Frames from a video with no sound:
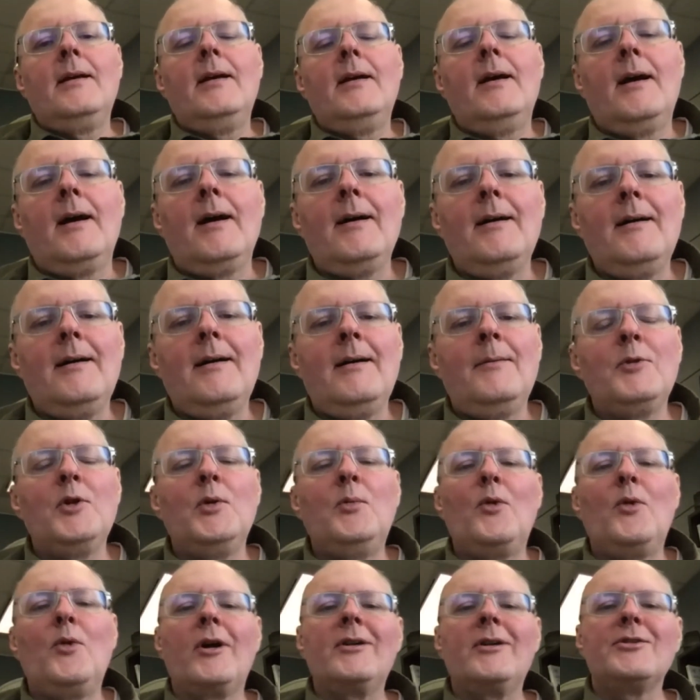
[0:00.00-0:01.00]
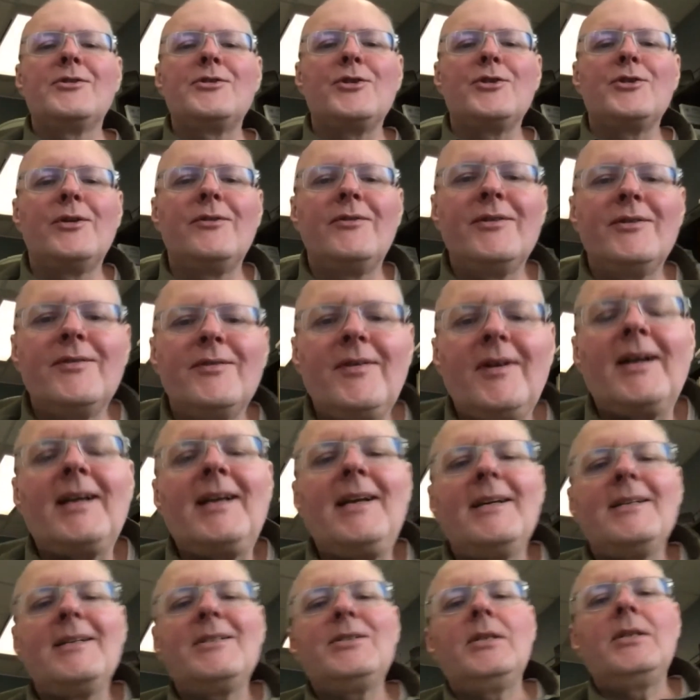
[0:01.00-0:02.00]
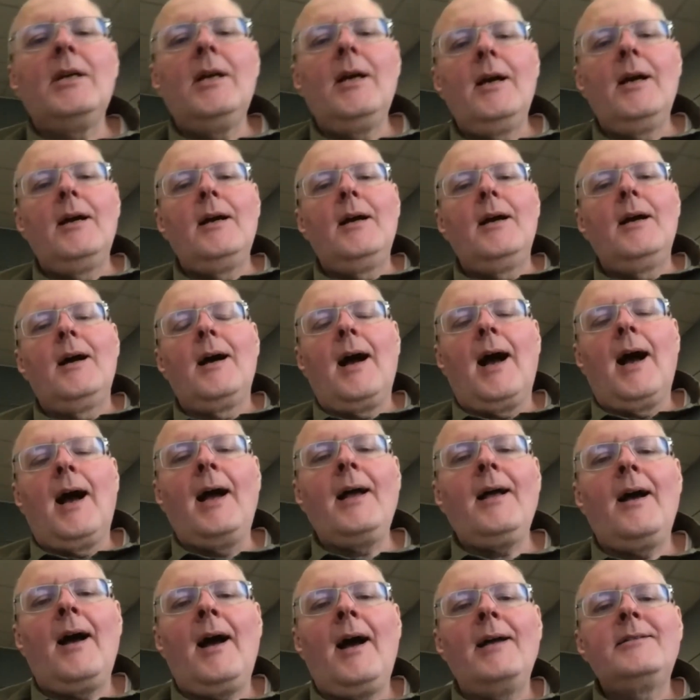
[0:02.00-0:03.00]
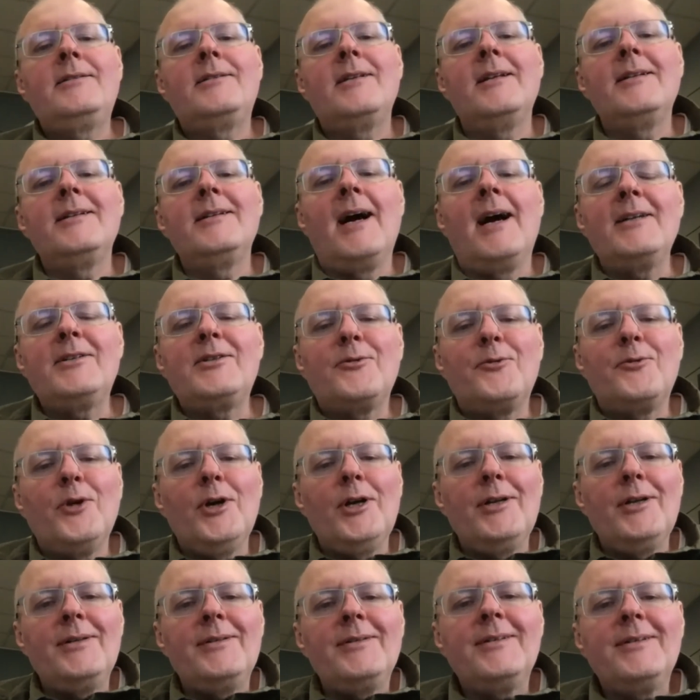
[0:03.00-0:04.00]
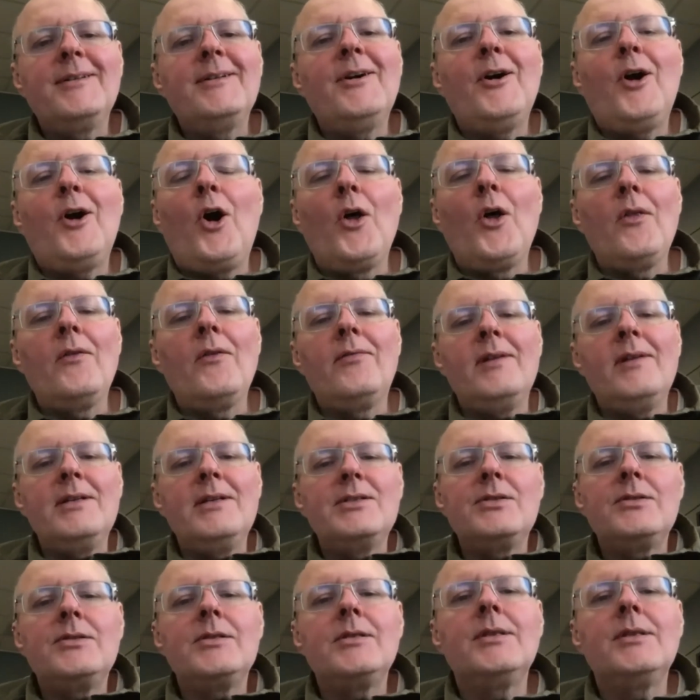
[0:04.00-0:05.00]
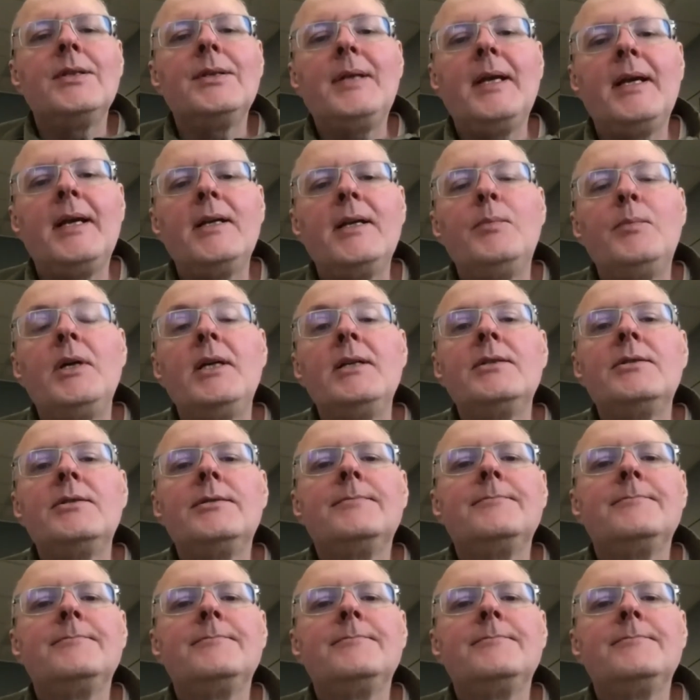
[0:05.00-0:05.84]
I'm a little more conservative, I guess. I tend not to run all the phases in the database.